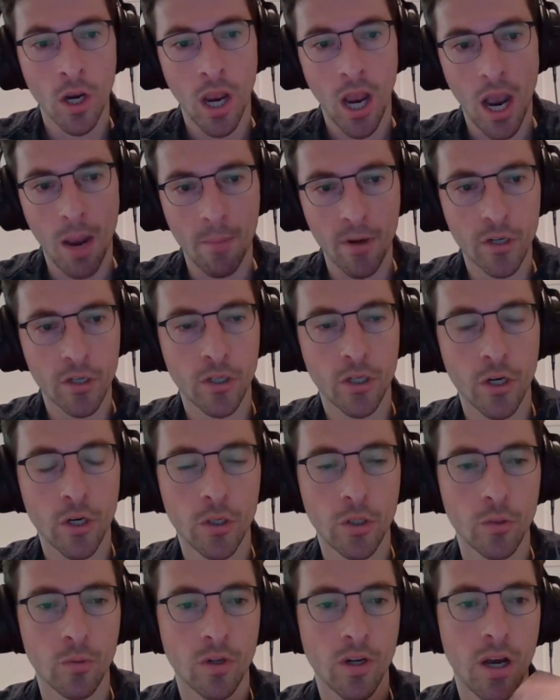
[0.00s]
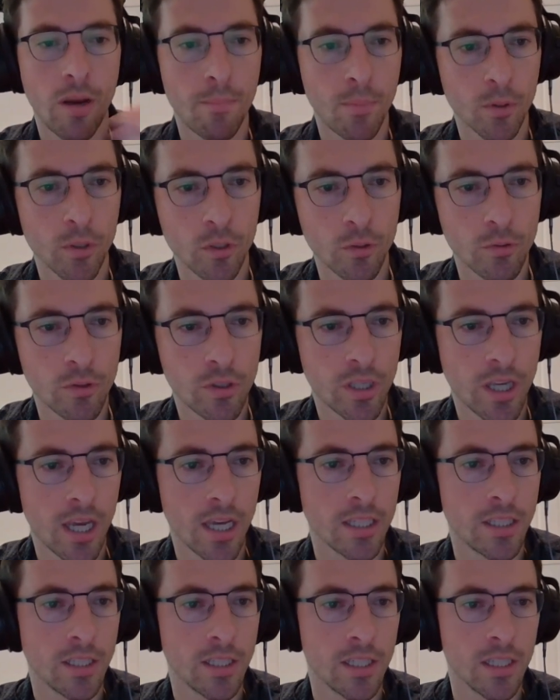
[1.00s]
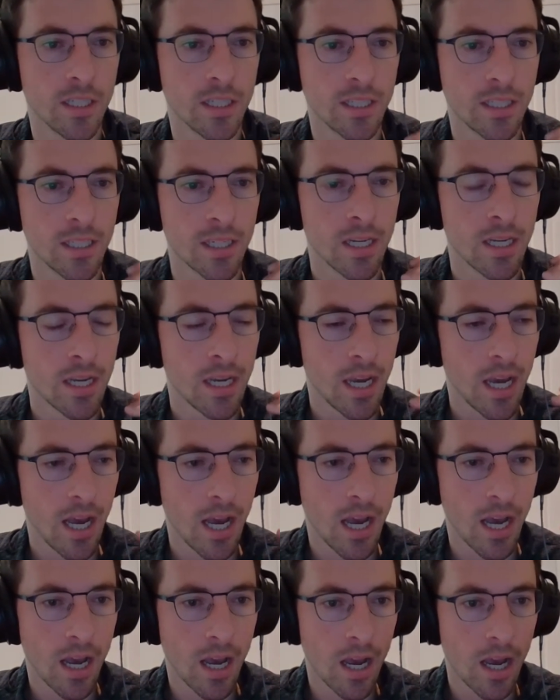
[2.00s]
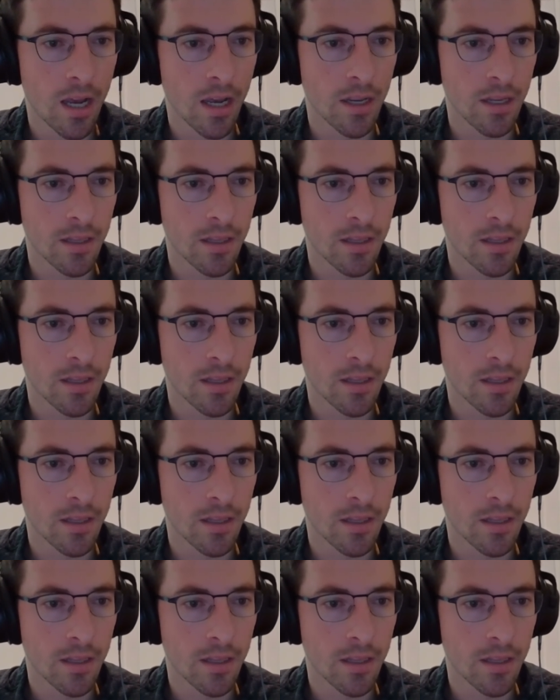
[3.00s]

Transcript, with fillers: I'm going to show you a couple use cases uh, uh,